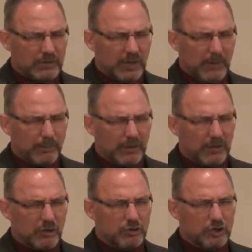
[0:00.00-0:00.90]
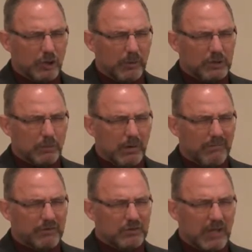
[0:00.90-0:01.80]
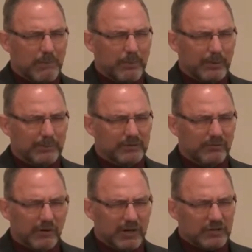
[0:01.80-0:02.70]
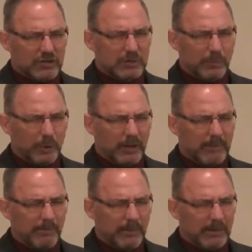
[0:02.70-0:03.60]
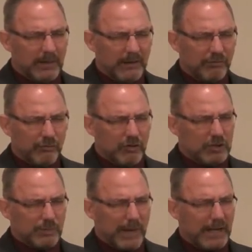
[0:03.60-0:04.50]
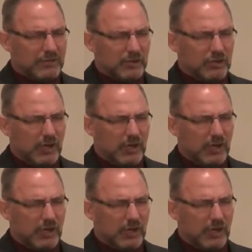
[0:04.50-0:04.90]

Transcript: And I pray that you'll show each one of us that purpose for us this morning uh, through this passage.